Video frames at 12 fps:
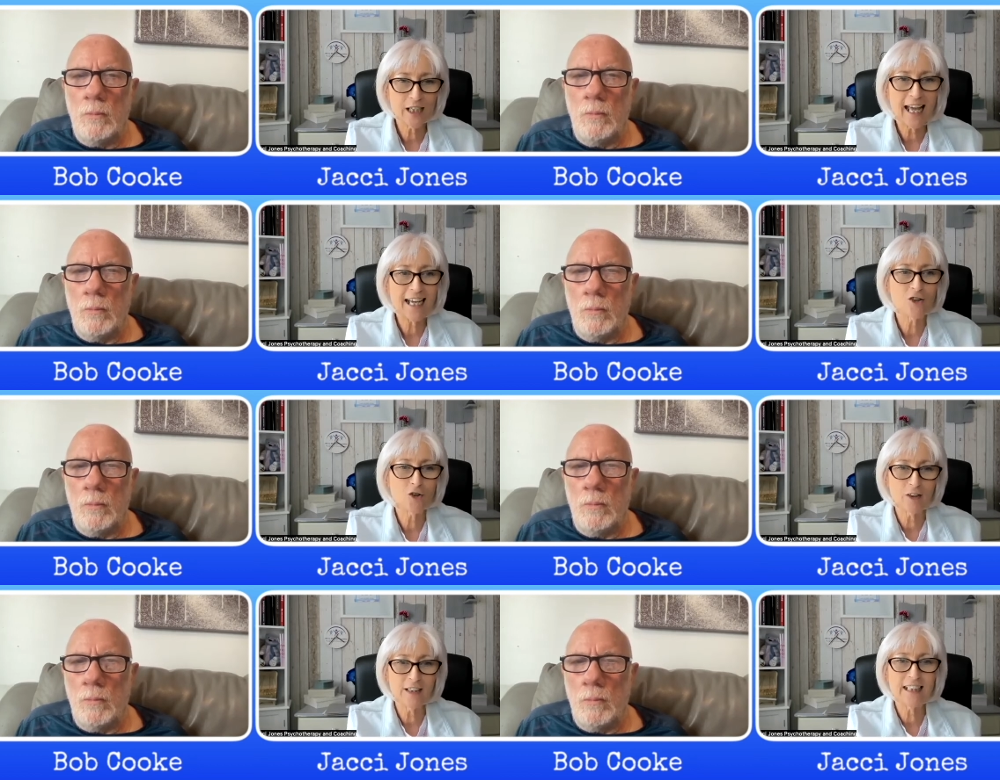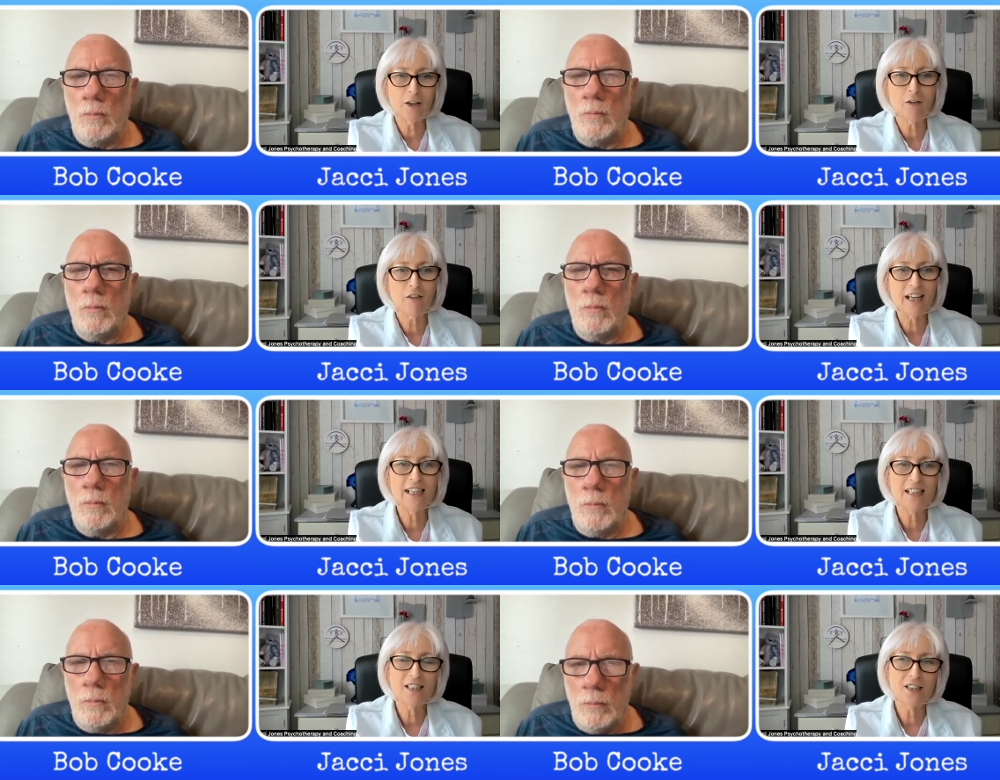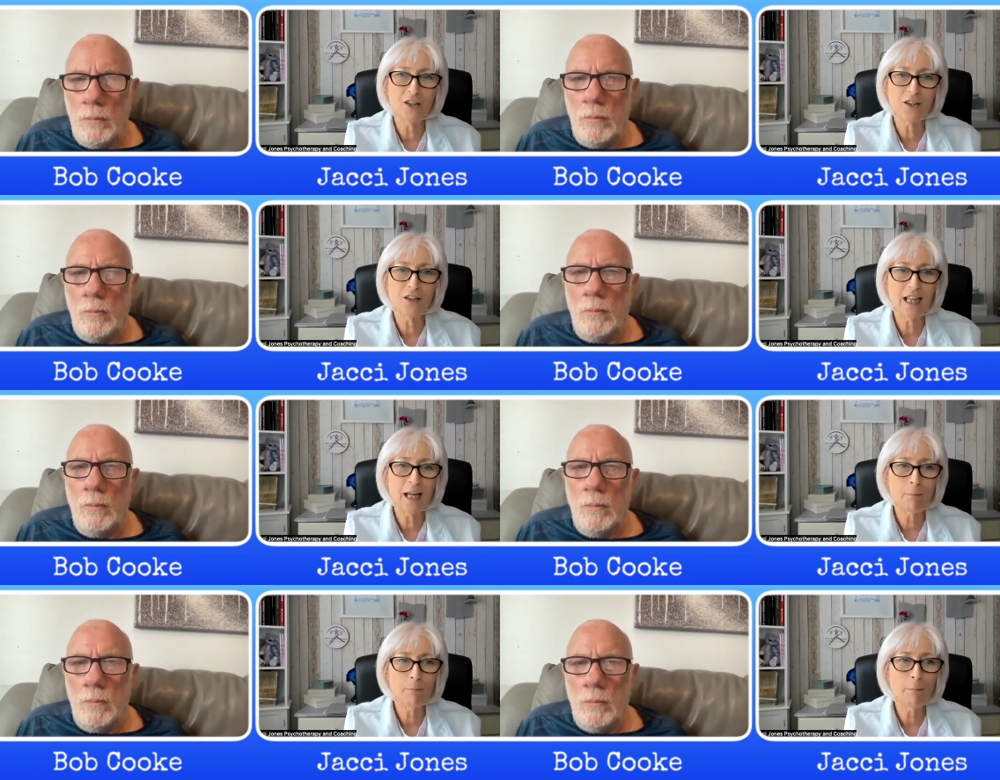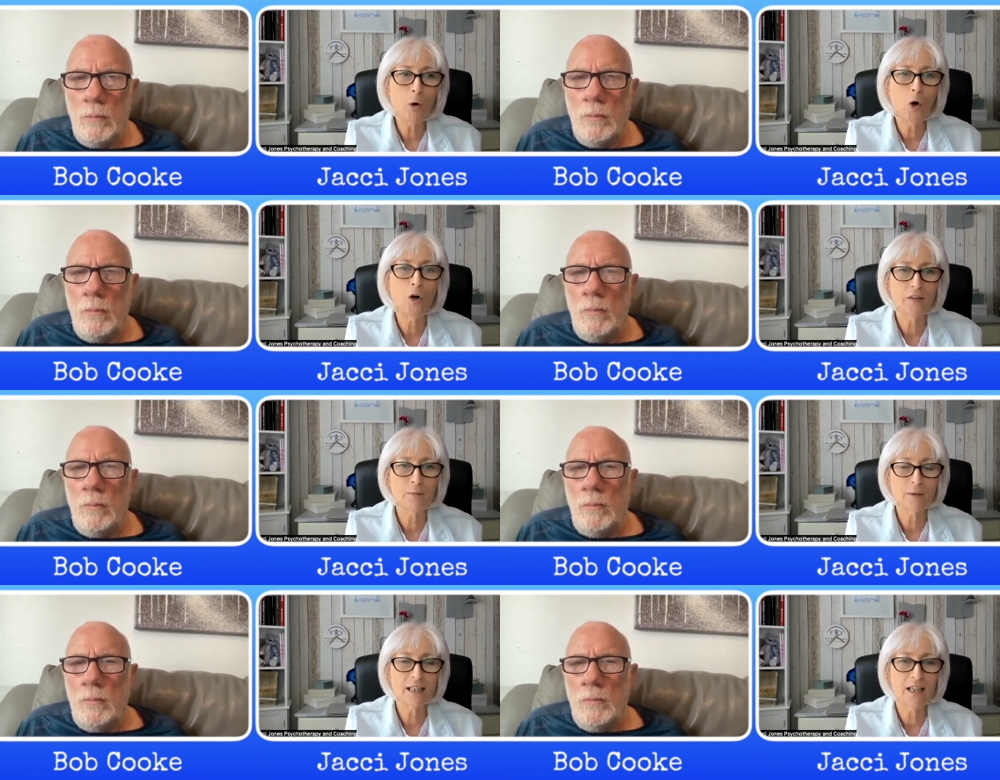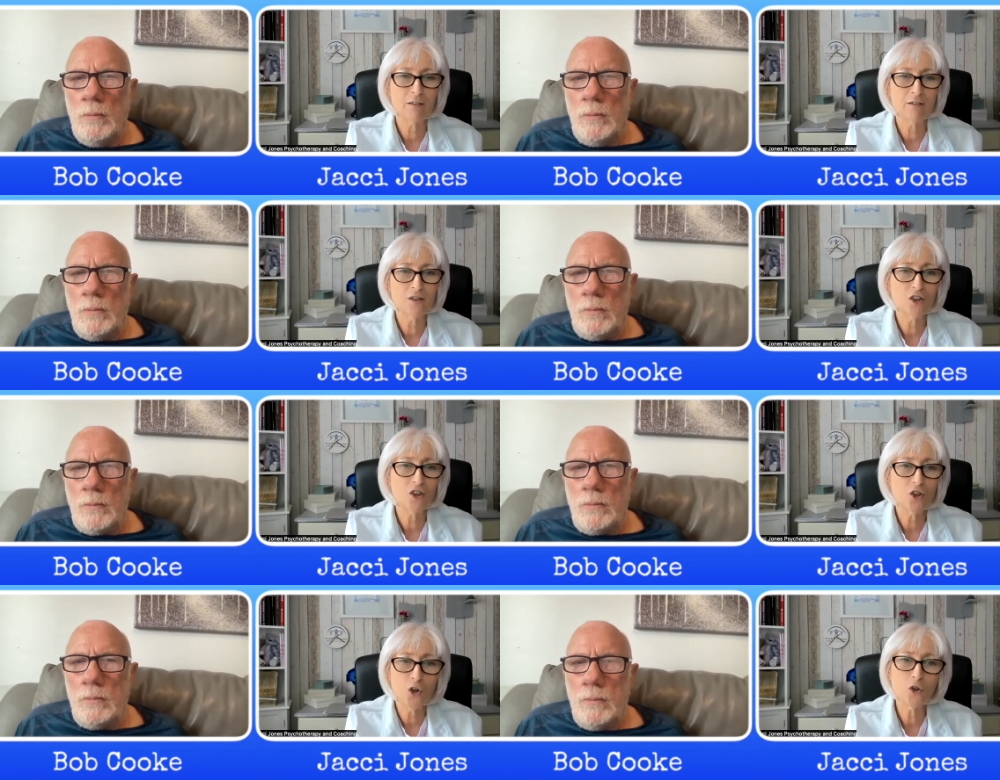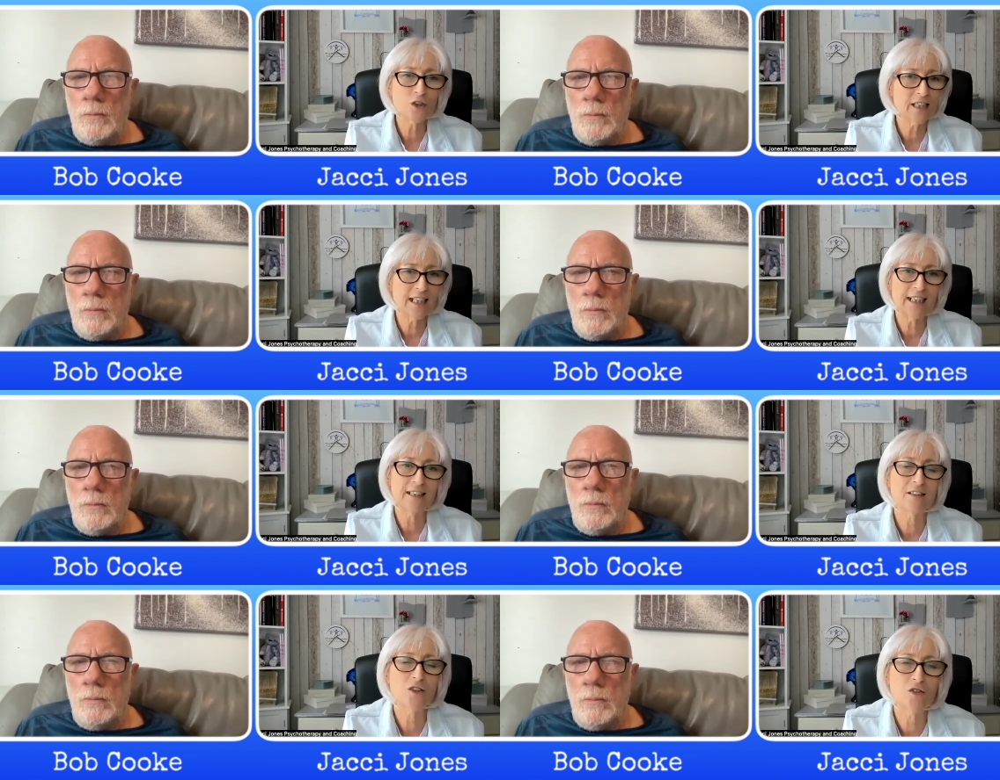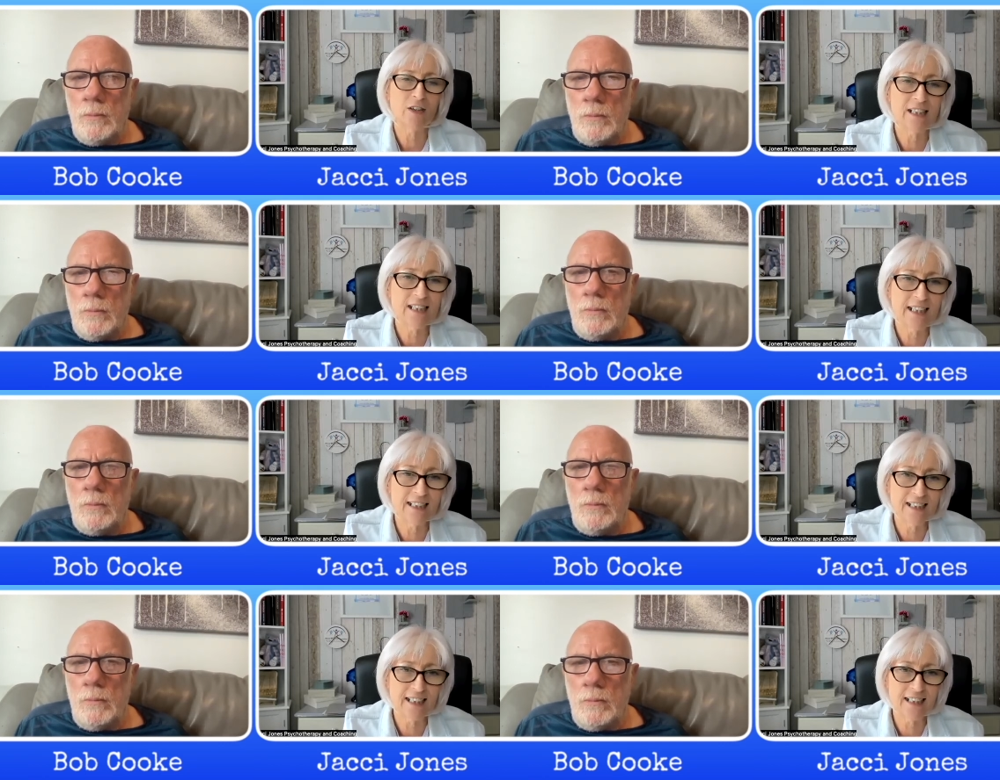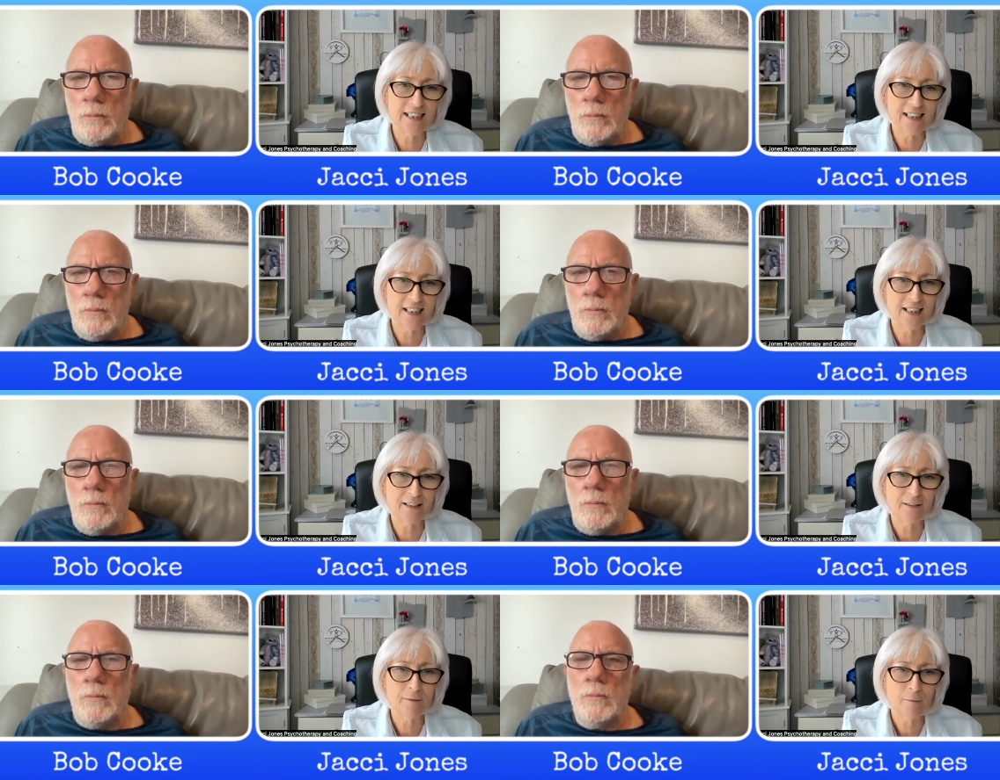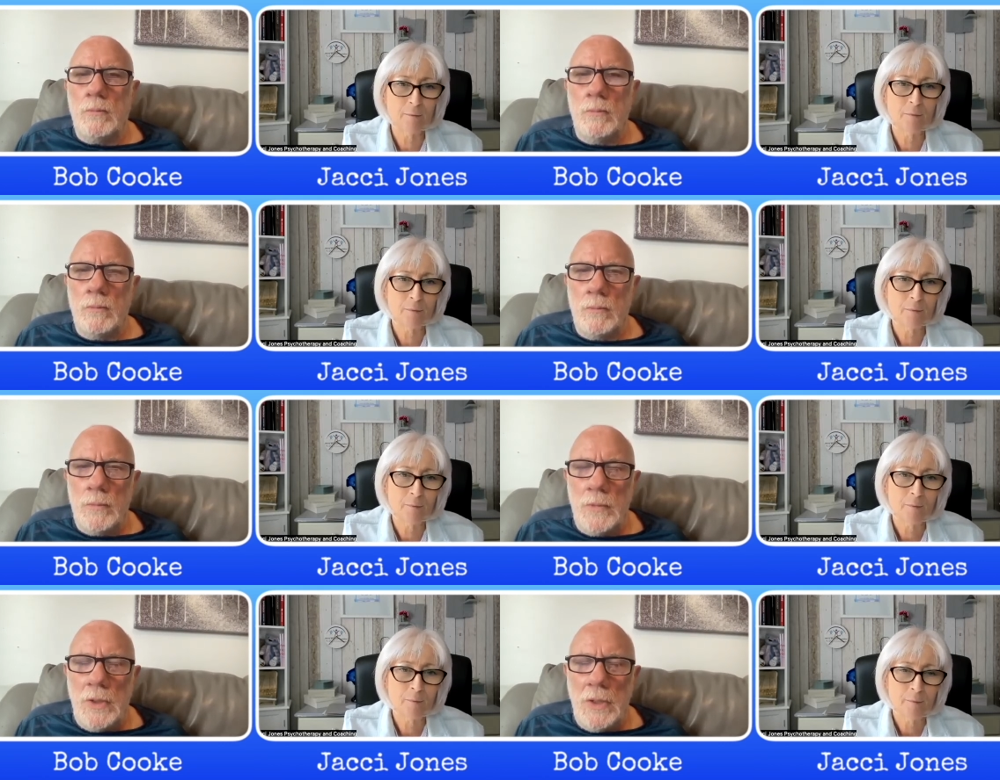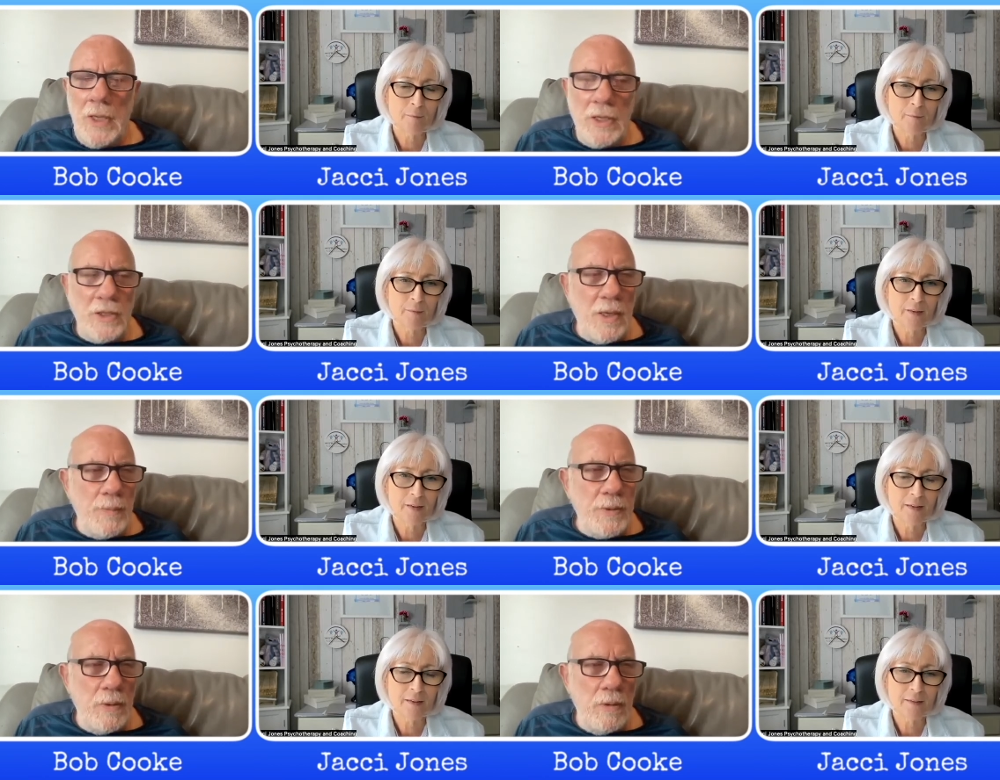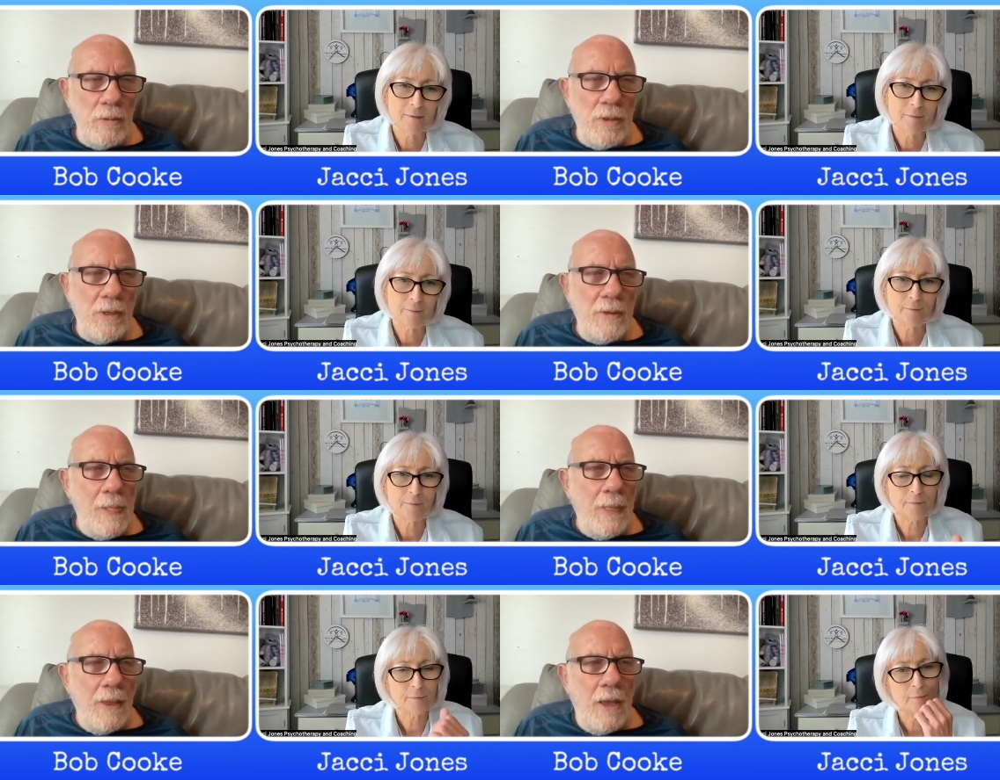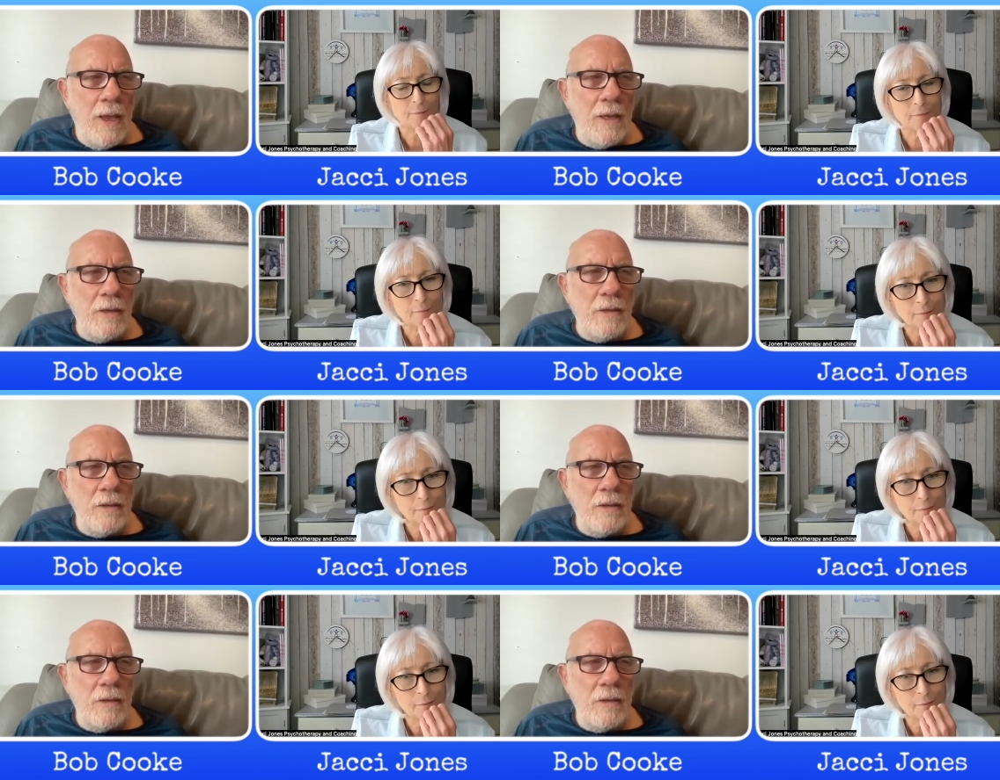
Speaker 1: extra little things that they put on themselves that cause that stress and anxiety.
Speaker 2: That's absolutely. And